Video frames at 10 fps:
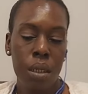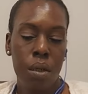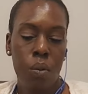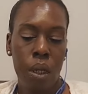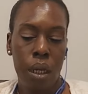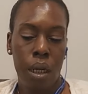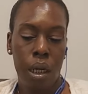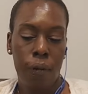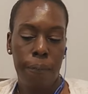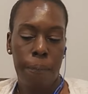
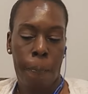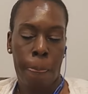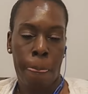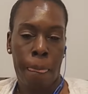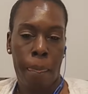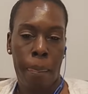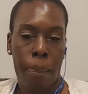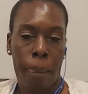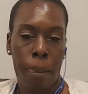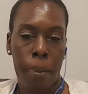where
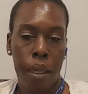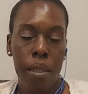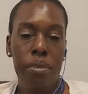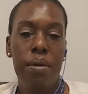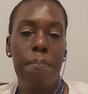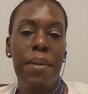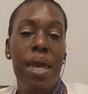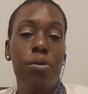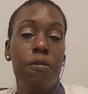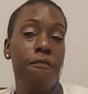the
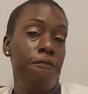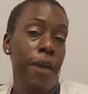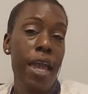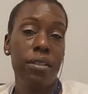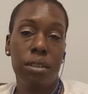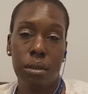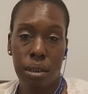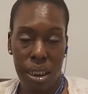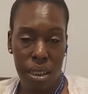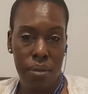matter of
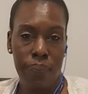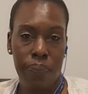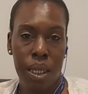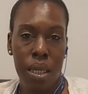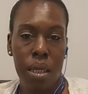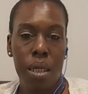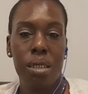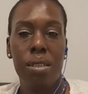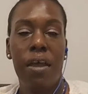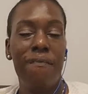factly
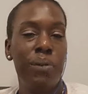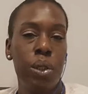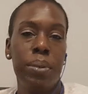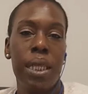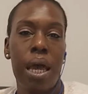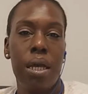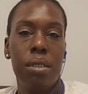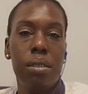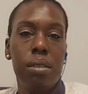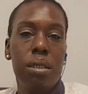is not
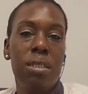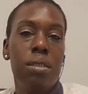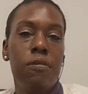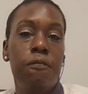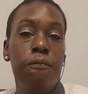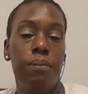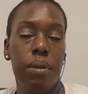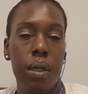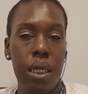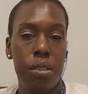verbalized.
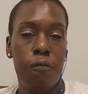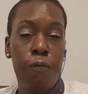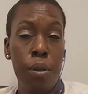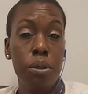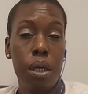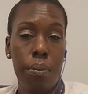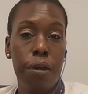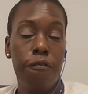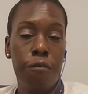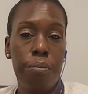It's felt
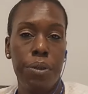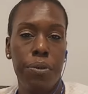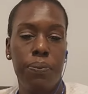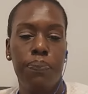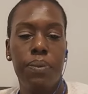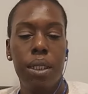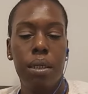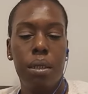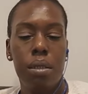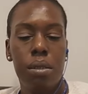coming from you.
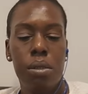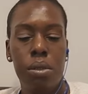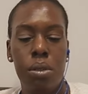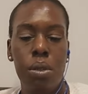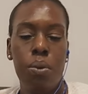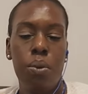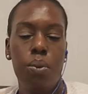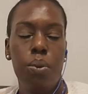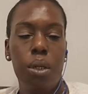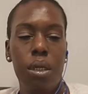
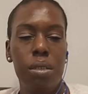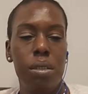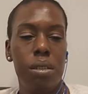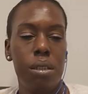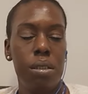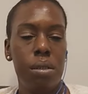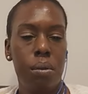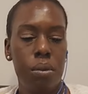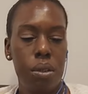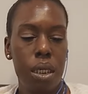So it's
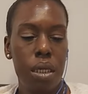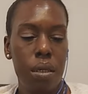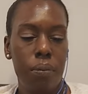almost like